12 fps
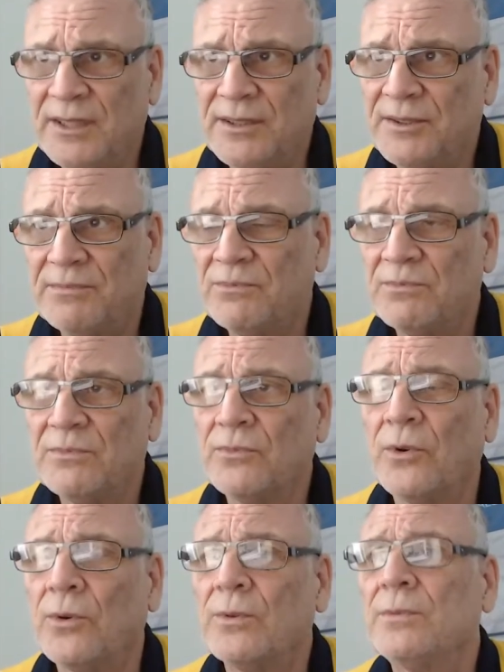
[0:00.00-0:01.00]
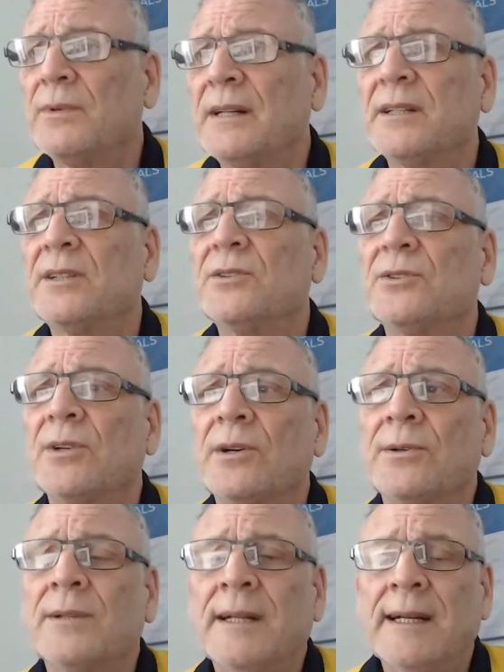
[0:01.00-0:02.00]
is all under
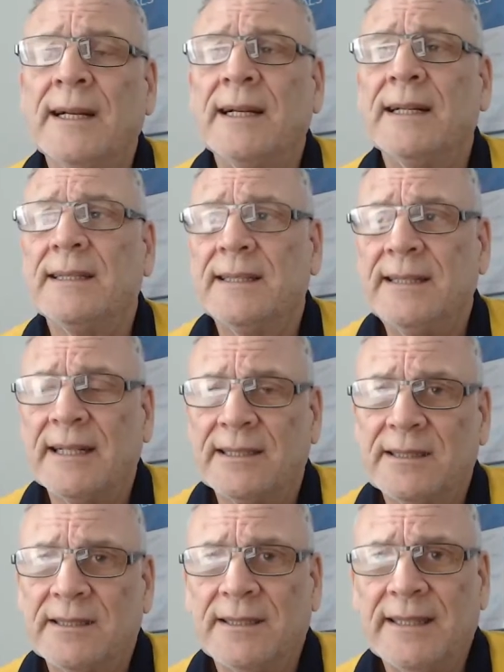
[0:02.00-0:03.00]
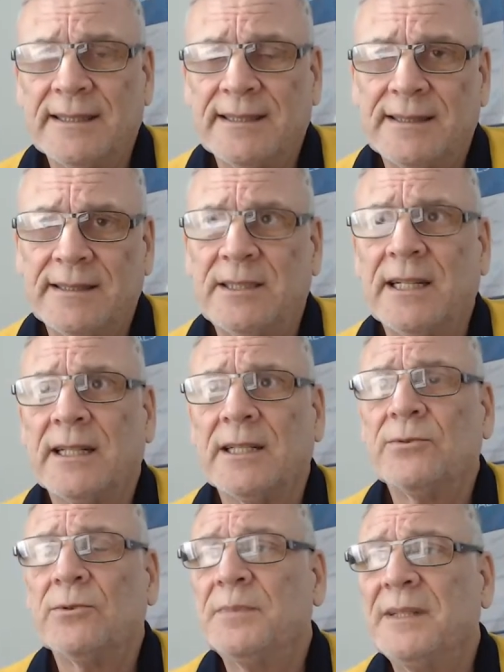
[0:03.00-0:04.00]
control. The next
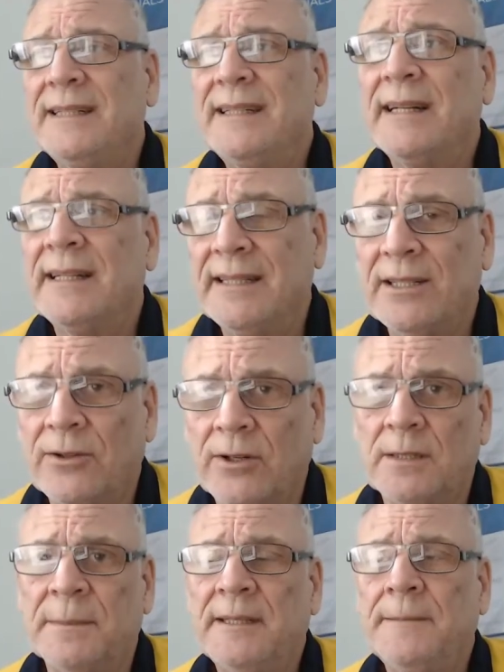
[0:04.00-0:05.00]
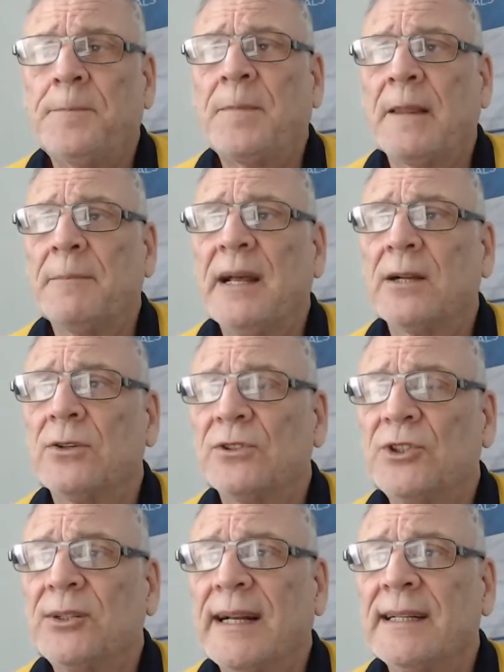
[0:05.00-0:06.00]
challenge will be getting the economy back
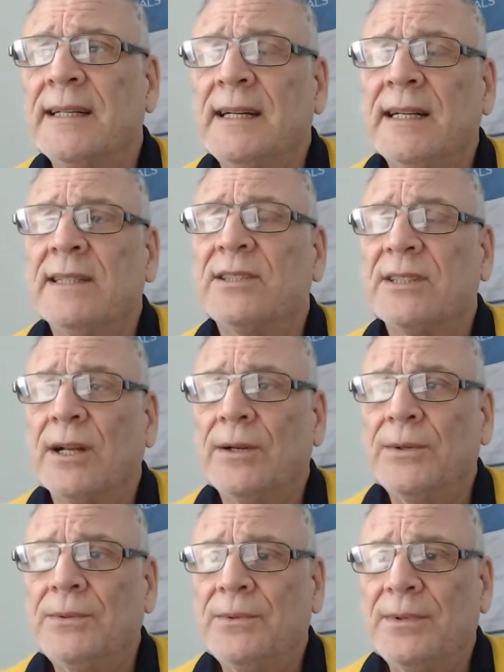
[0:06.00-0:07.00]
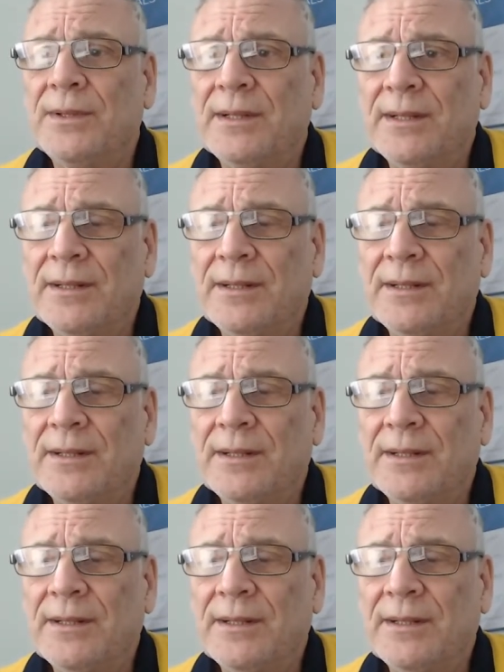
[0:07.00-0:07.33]
on track. So